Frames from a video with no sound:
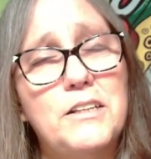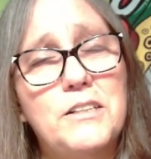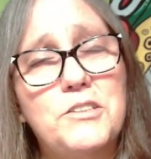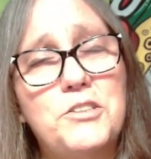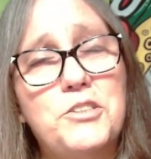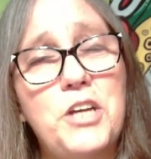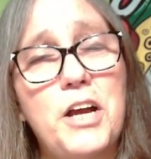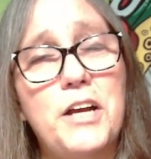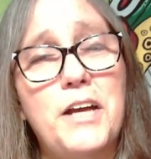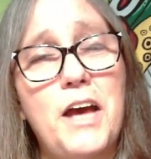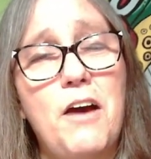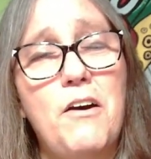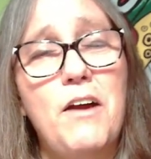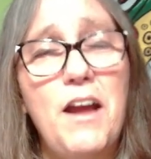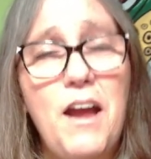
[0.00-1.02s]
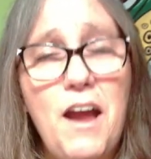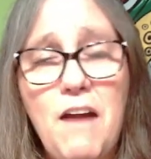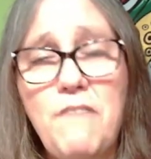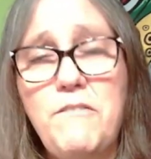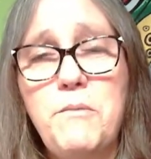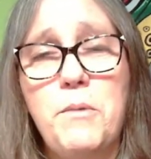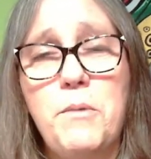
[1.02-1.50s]
check out
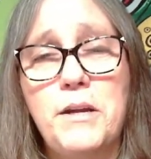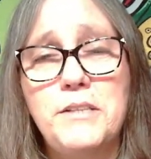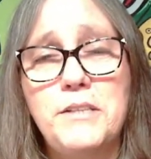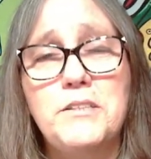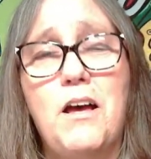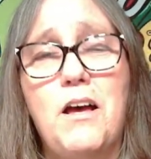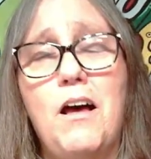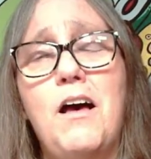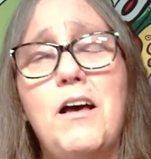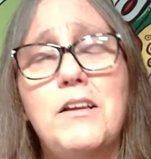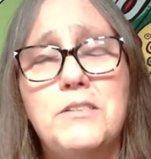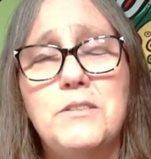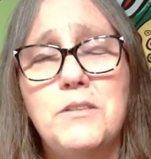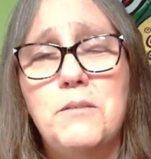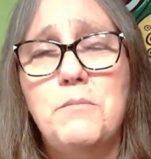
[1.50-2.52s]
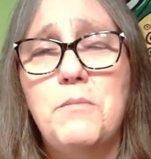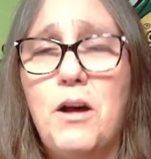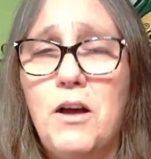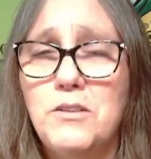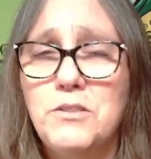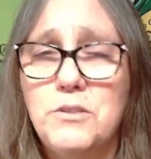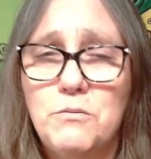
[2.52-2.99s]
everybody's awesome,
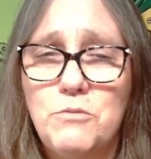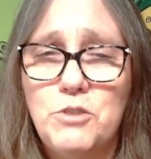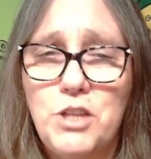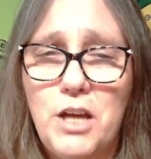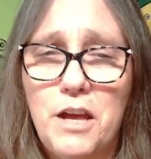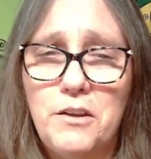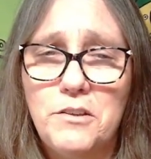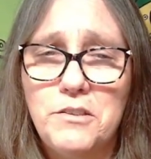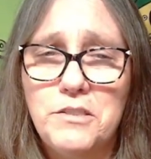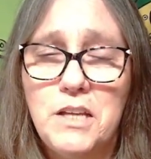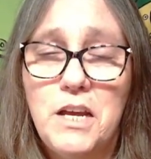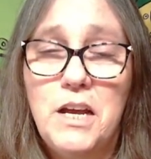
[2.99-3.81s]
awesome channels.